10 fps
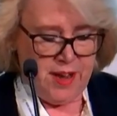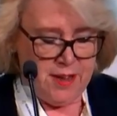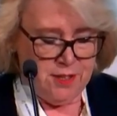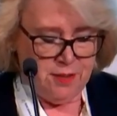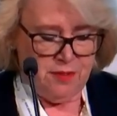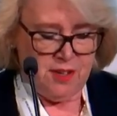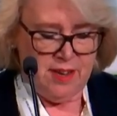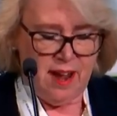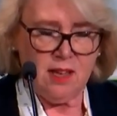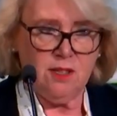presents a
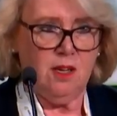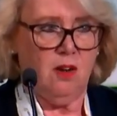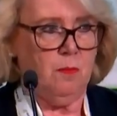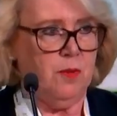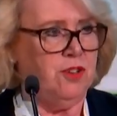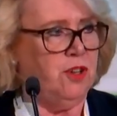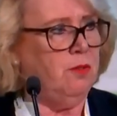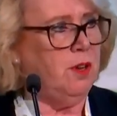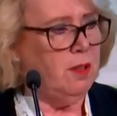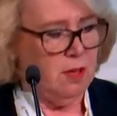fantastic
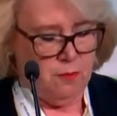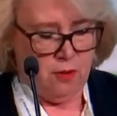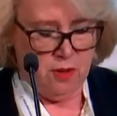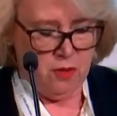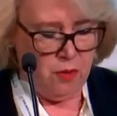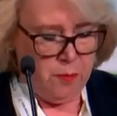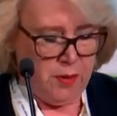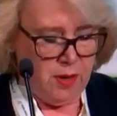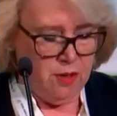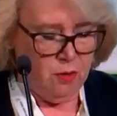opportunity for the
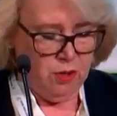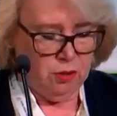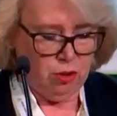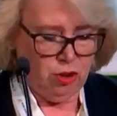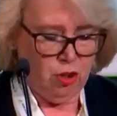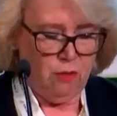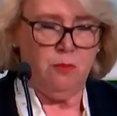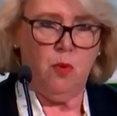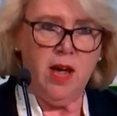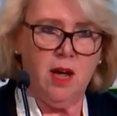European Union to
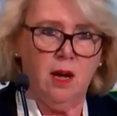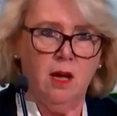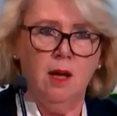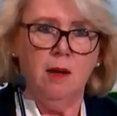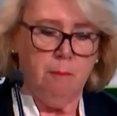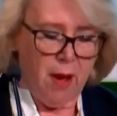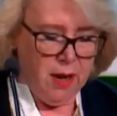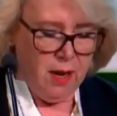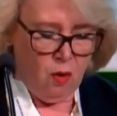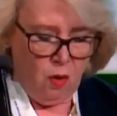show the way
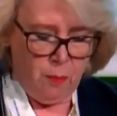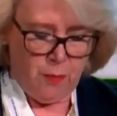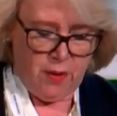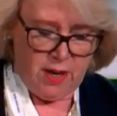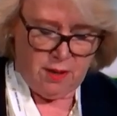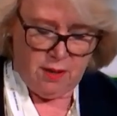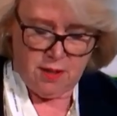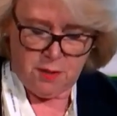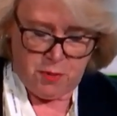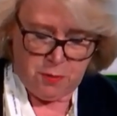by
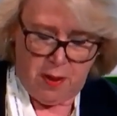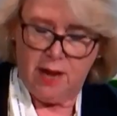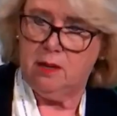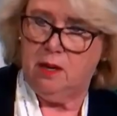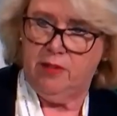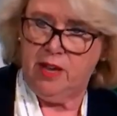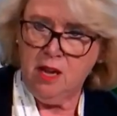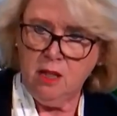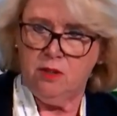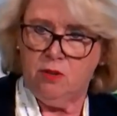incorporating this perspective
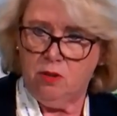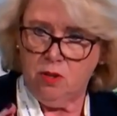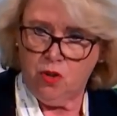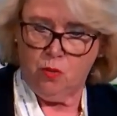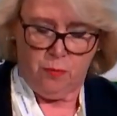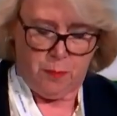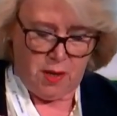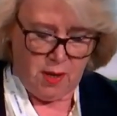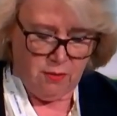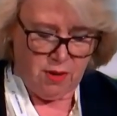into the
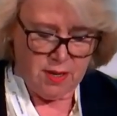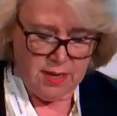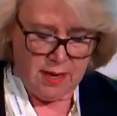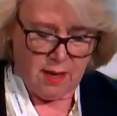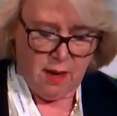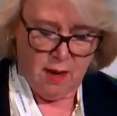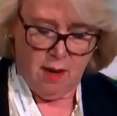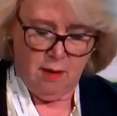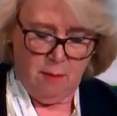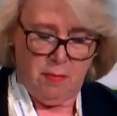European Green Deal,
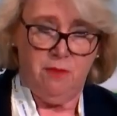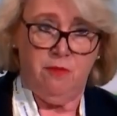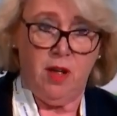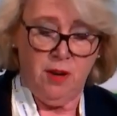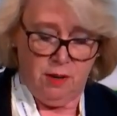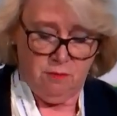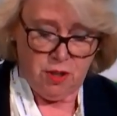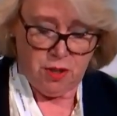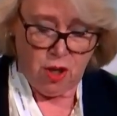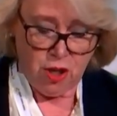by
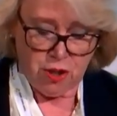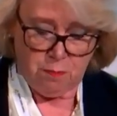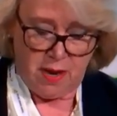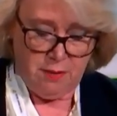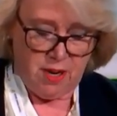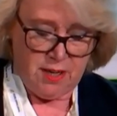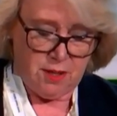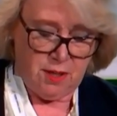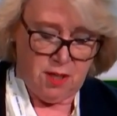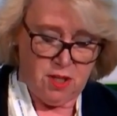funding research, by
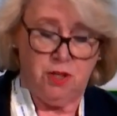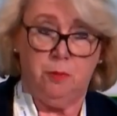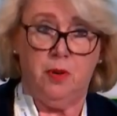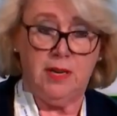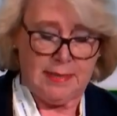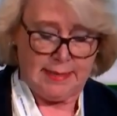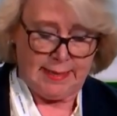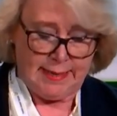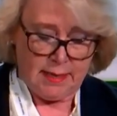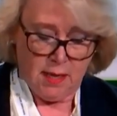raising the issue
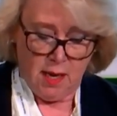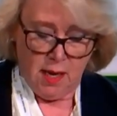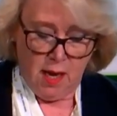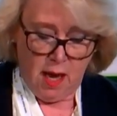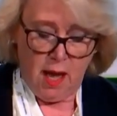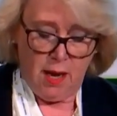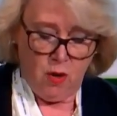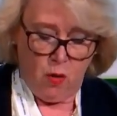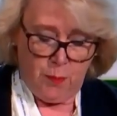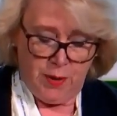politically,
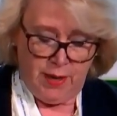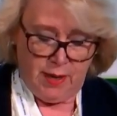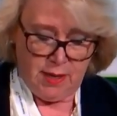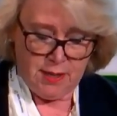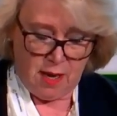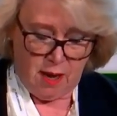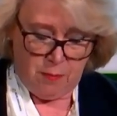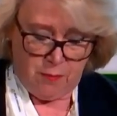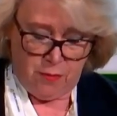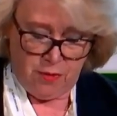and opening it
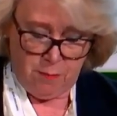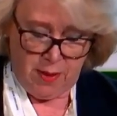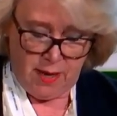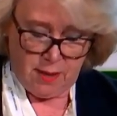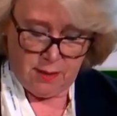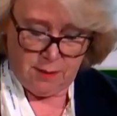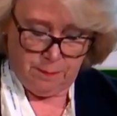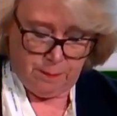up for debate.